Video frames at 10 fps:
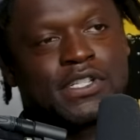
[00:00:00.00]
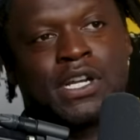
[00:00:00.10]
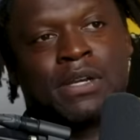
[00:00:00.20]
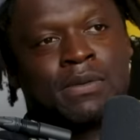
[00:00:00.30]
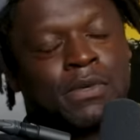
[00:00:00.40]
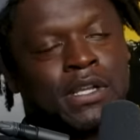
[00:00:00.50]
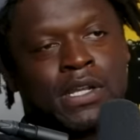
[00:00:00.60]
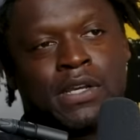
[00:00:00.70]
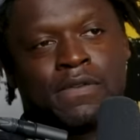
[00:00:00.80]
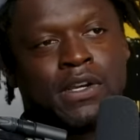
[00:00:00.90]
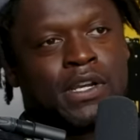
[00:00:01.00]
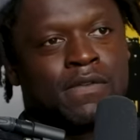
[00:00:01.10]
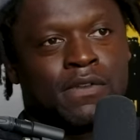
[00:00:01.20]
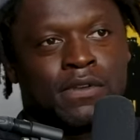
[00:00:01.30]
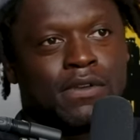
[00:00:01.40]
time in my life I
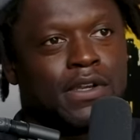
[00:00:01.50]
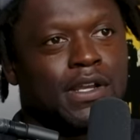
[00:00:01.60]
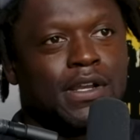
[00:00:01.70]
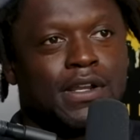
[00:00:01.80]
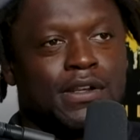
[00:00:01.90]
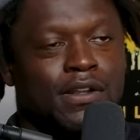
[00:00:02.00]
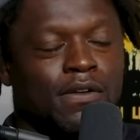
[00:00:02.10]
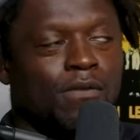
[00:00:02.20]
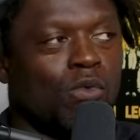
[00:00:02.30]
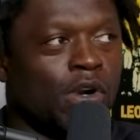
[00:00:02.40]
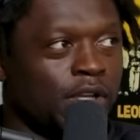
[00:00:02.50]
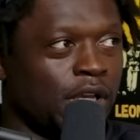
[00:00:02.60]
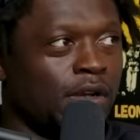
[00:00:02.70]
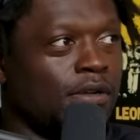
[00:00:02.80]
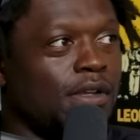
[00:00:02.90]
ever did a
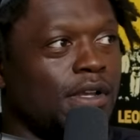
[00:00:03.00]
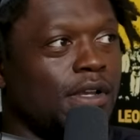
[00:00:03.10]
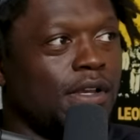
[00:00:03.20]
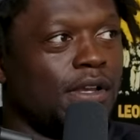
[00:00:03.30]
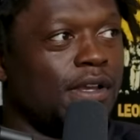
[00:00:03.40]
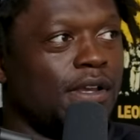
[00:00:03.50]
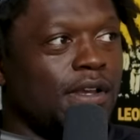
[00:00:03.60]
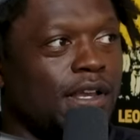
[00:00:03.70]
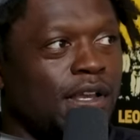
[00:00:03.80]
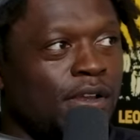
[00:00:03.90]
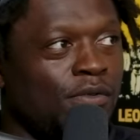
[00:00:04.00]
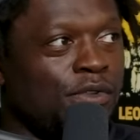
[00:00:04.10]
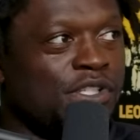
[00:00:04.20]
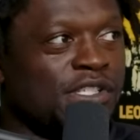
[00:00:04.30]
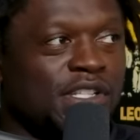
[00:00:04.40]
workout. And
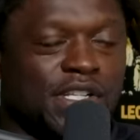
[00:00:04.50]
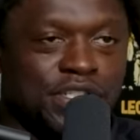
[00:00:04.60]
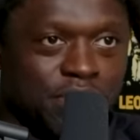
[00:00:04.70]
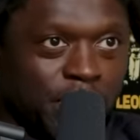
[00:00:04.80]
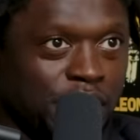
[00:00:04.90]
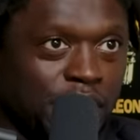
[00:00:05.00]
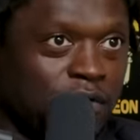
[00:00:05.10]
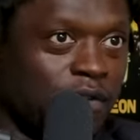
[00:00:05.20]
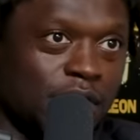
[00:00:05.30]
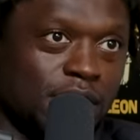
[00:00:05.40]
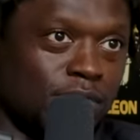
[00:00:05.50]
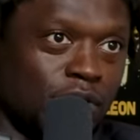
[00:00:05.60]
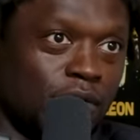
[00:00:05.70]
we just did straight defense, bro,